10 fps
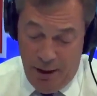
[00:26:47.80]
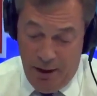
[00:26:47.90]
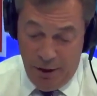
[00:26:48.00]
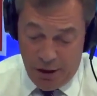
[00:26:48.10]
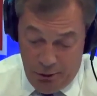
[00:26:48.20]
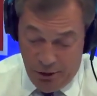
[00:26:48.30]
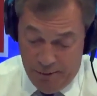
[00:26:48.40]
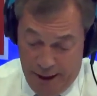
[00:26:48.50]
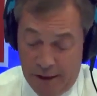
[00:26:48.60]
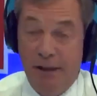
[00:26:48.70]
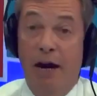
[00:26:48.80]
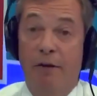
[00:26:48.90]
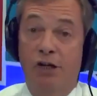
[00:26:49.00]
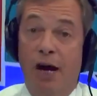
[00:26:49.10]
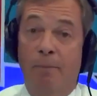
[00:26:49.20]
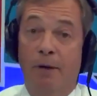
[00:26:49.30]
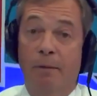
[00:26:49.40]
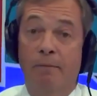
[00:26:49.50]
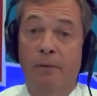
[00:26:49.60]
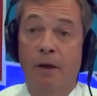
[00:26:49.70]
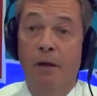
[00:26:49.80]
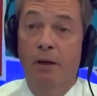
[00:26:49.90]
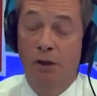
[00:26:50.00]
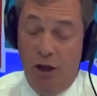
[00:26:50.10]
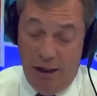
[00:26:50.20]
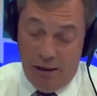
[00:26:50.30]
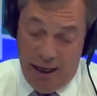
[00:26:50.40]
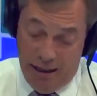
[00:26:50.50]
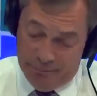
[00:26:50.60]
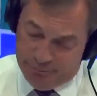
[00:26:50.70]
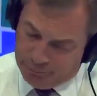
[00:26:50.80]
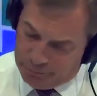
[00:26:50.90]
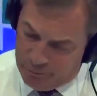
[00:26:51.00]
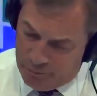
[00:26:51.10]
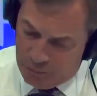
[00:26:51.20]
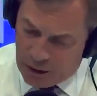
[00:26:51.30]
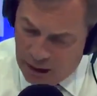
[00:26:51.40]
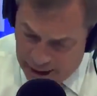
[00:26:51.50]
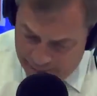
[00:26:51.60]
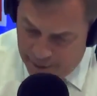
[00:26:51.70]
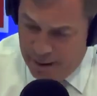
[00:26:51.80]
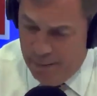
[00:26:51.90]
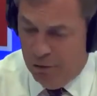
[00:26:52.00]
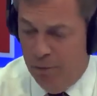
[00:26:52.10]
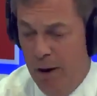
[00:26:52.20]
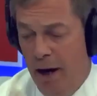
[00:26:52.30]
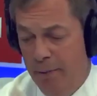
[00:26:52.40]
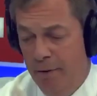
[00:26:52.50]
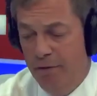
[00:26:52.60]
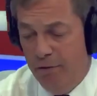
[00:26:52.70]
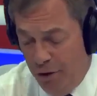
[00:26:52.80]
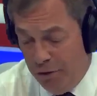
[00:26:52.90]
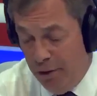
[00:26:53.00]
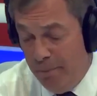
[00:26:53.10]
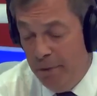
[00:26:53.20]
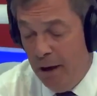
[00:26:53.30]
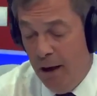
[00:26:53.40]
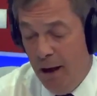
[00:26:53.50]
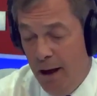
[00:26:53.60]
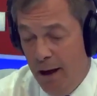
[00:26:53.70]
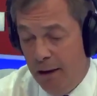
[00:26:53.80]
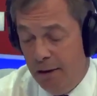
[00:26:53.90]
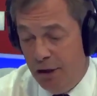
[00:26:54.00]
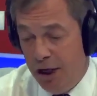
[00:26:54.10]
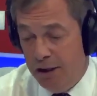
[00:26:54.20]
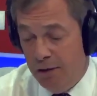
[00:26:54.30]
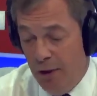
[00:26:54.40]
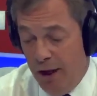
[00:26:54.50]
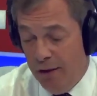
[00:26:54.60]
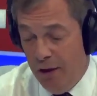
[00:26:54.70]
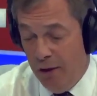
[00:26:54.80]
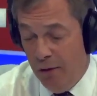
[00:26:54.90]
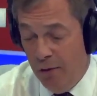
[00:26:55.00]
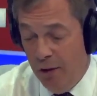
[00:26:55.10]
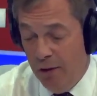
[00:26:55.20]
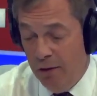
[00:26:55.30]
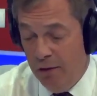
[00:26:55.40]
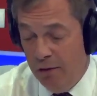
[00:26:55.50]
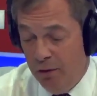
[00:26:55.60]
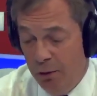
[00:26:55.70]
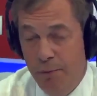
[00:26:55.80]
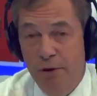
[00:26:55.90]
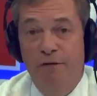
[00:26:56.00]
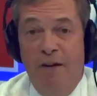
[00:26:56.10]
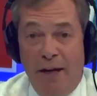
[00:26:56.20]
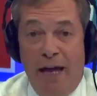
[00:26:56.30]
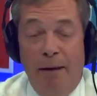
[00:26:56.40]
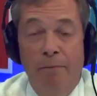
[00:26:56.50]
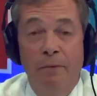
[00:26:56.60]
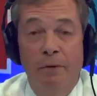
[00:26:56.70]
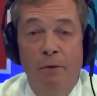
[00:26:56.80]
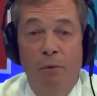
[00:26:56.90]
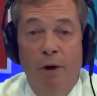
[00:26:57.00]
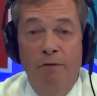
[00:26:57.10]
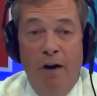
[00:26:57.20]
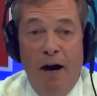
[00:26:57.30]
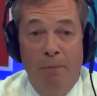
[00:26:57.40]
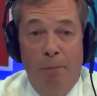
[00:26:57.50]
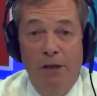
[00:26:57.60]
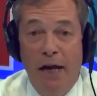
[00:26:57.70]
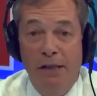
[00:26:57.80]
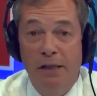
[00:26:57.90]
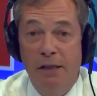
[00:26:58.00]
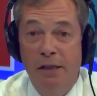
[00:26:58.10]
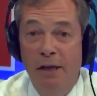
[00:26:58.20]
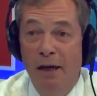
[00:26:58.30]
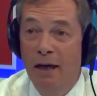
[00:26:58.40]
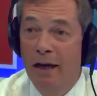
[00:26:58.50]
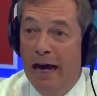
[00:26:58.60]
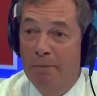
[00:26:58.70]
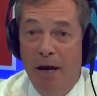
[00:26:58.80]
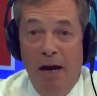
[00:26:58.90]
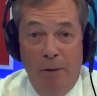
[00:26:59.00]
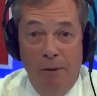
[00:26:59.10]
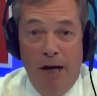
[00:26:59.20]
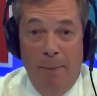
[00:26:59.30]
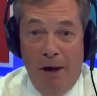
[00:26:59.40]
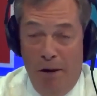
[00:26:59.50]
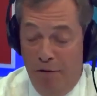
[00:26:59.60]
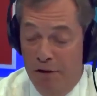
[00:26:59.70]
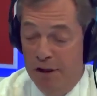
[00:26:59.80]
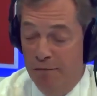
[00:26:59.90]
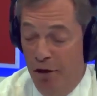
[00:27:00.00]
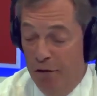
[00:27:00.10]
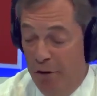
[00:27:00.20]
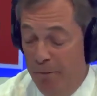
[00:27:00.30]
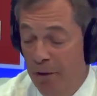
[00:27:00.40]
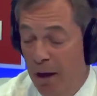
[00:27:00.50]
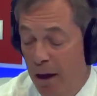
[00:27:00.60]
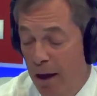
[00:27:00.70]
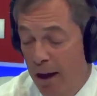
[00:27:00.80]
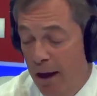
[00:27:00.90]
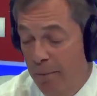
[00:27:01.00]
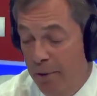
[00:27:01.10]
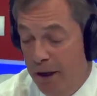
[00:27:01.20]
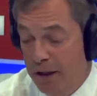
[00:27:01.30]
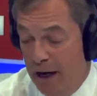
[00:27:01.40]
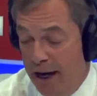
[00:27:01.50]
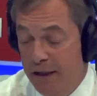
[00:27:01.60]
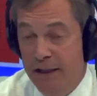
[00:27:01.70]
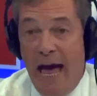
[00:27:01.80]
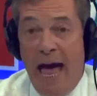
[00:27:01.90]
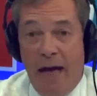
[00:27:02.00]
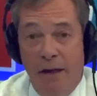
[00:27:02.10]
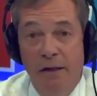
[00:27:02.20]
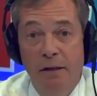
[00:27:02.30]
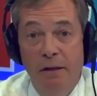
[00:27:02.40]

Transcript: we talked about Sarah Champion. She's the Labour Member of Parliament for Rotherham. She's the one who thought it was funny when violent protesters had me holed up in an office in Rotherham because I dared